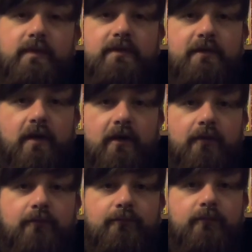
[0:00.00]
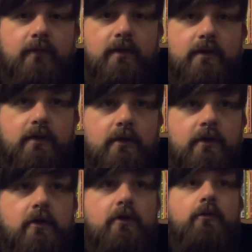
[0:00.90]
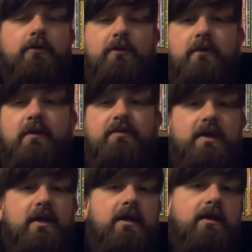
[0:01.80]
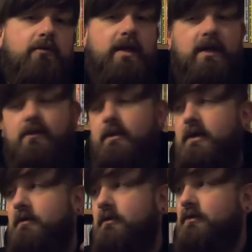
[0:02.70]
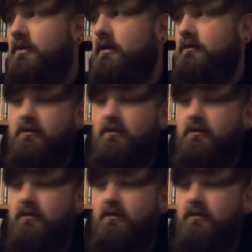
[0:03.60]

So, Return of the Living Dead, Re-animator, Dr.